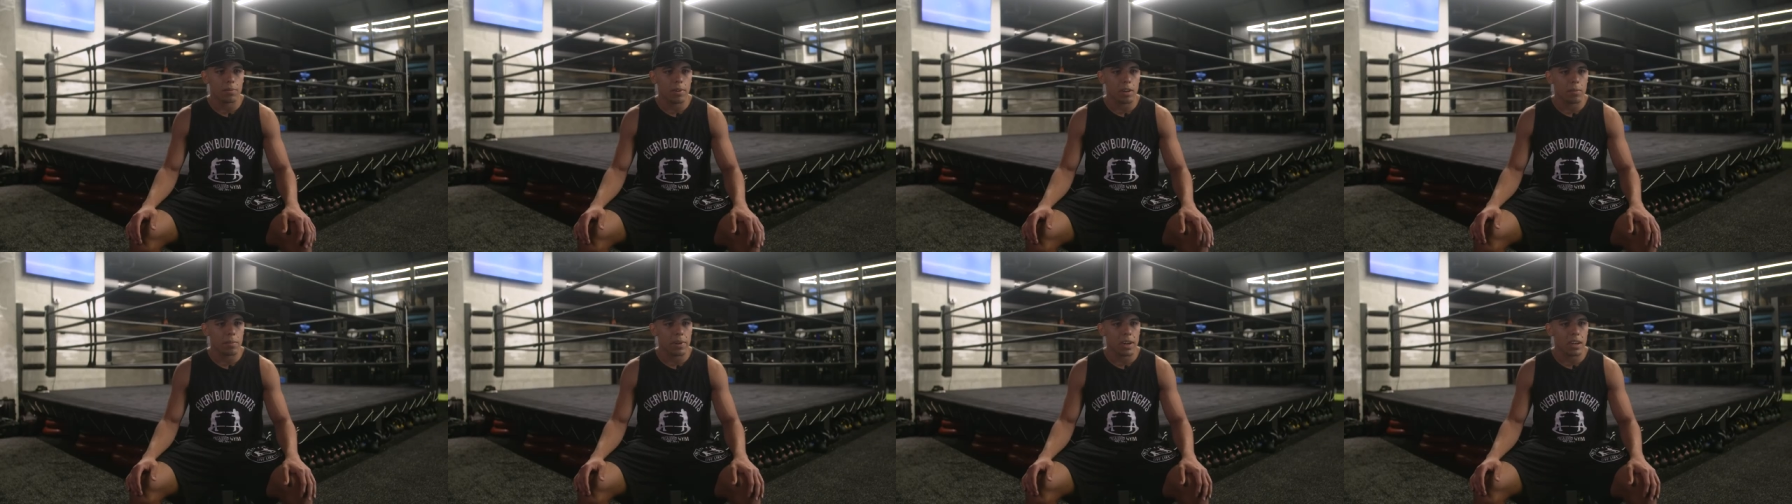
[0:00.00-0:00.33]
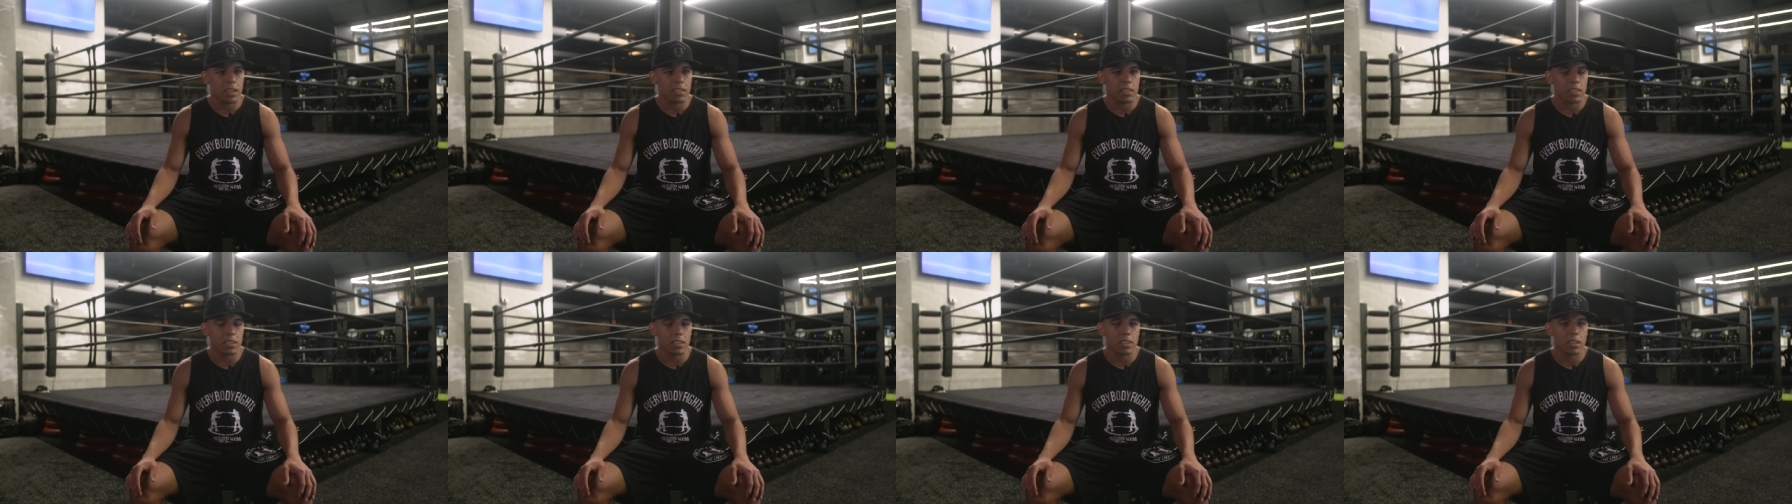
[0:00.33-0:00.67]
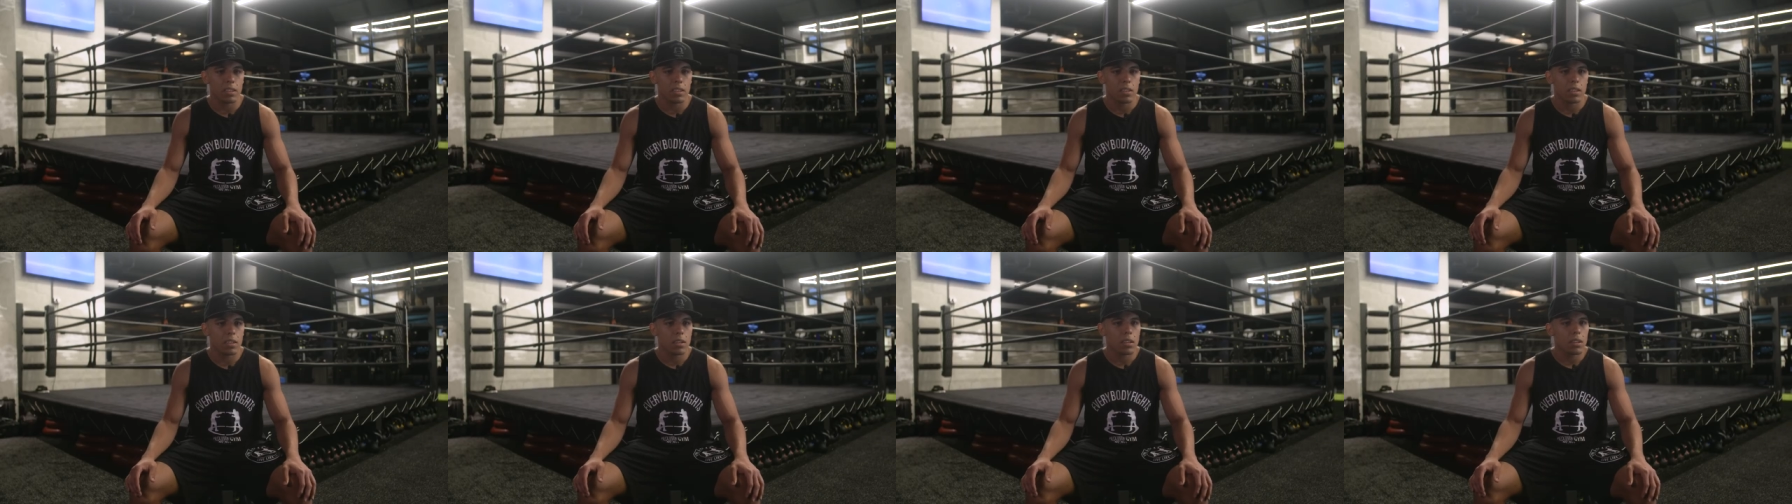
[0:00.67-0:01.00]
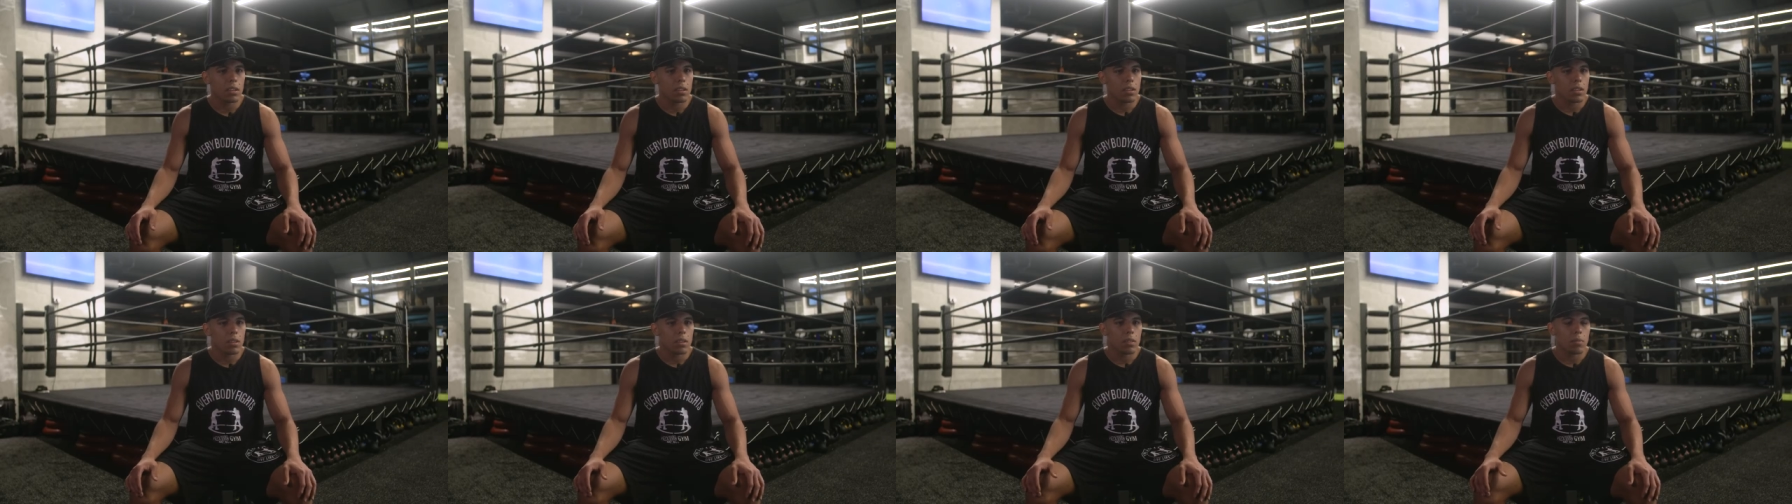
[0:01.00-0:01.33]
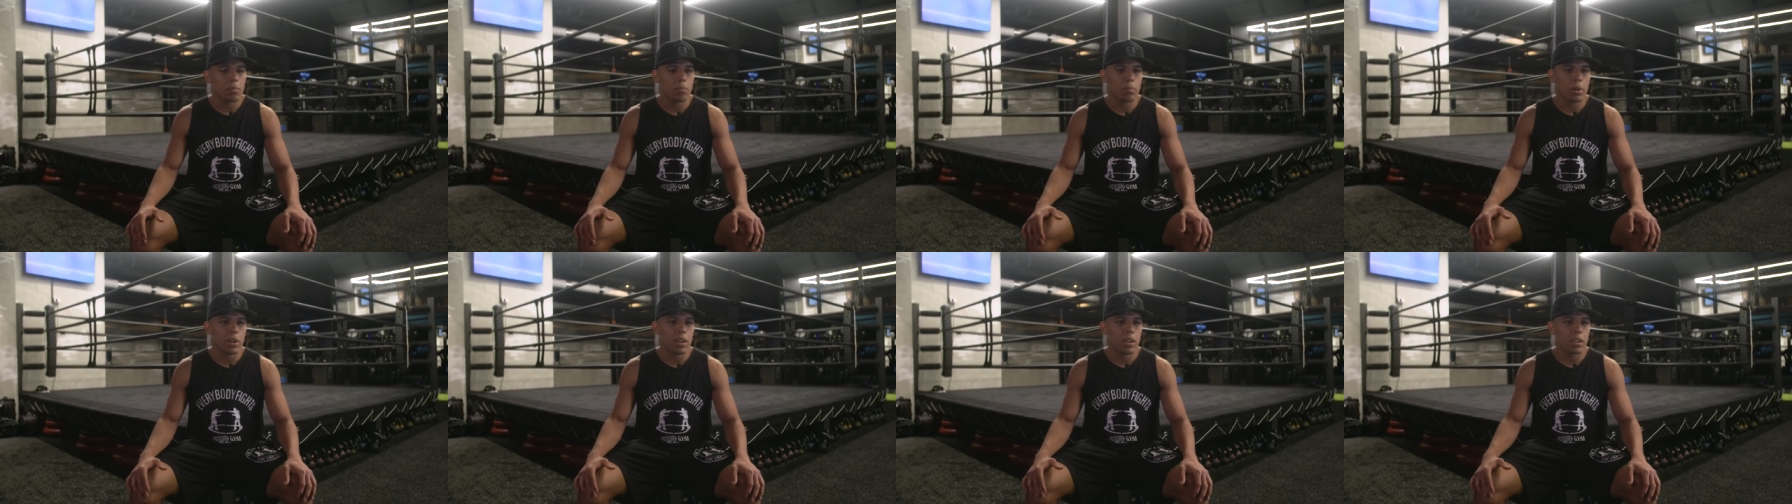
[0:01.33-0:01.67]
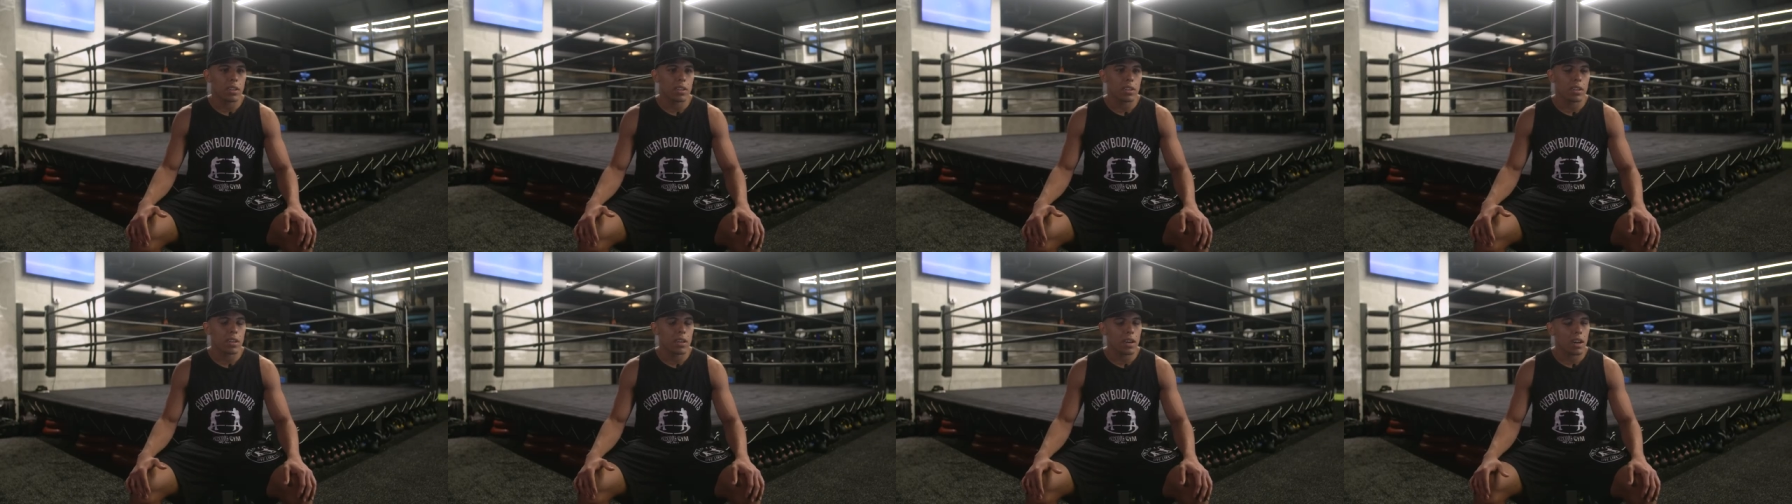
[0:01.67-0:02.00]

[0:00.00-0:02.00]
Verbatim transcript: about boxing, but